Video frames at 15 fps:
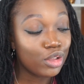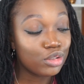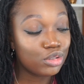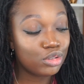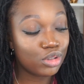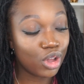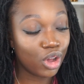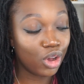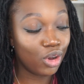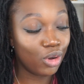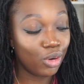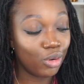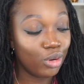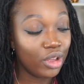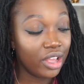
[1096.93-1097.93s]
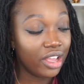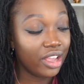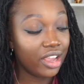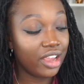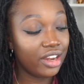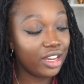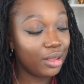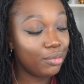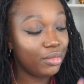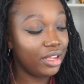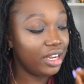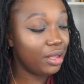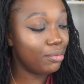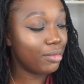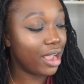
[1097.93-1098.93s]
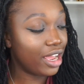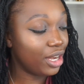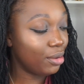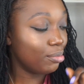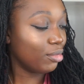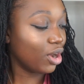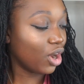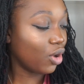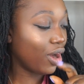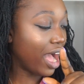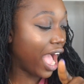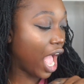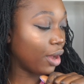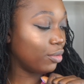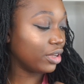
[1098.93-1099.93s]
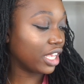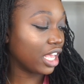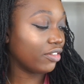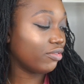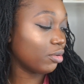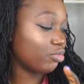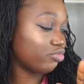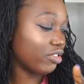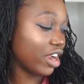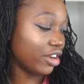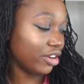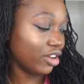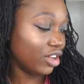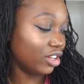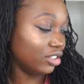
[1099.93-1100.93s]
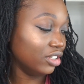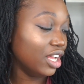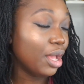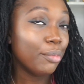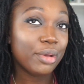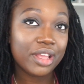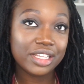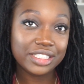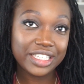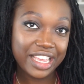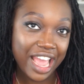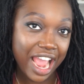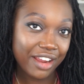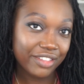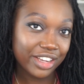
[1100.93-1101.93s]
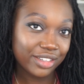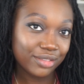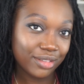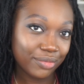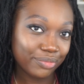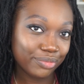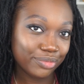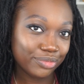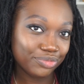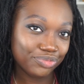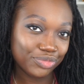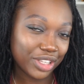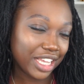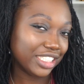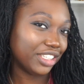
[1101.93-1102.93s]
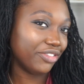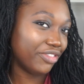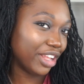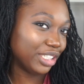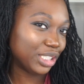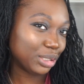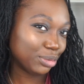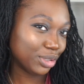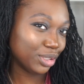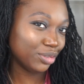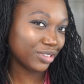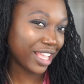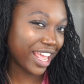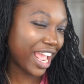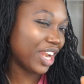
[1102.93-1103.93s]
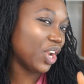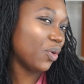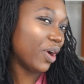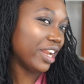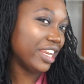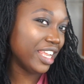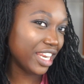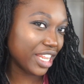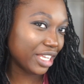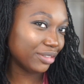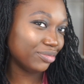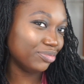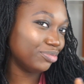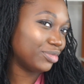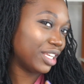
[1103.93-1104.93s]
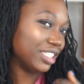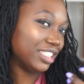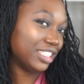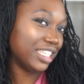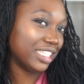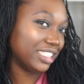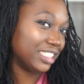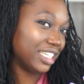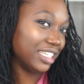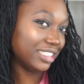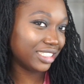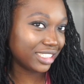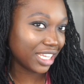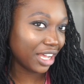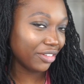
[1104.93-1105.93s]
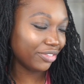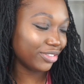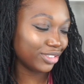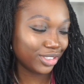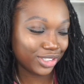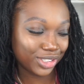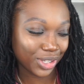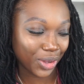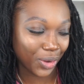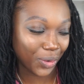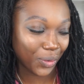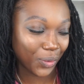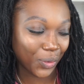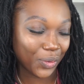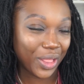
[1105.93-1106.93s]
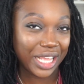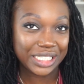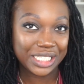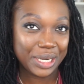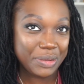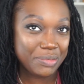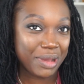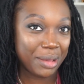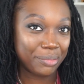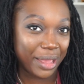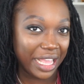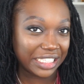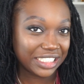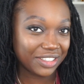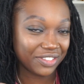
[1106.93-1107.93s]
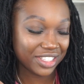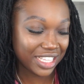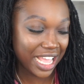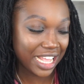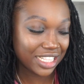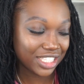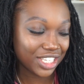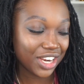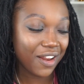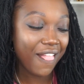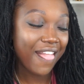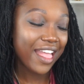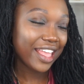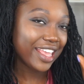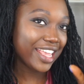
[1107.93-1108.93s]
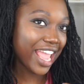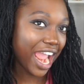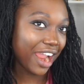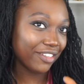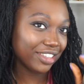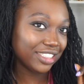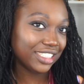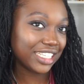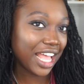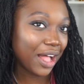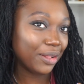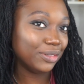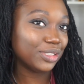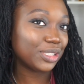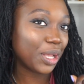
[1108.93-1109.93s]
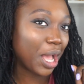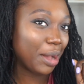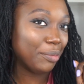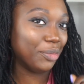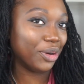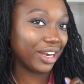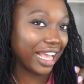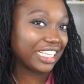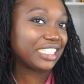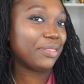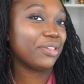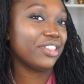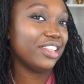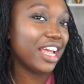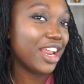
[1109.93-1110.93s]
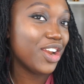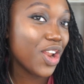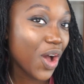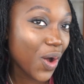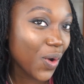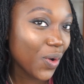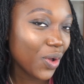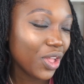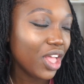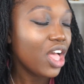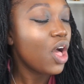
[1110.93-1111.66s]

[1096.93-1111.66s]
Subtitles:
So, any, mini, miny, mo, I would give up retinol. Because carrot is a vegetable. I know I need it because it has good stuff. So, that's going to be my basis of this answer. Carrot sounds more like something that I know.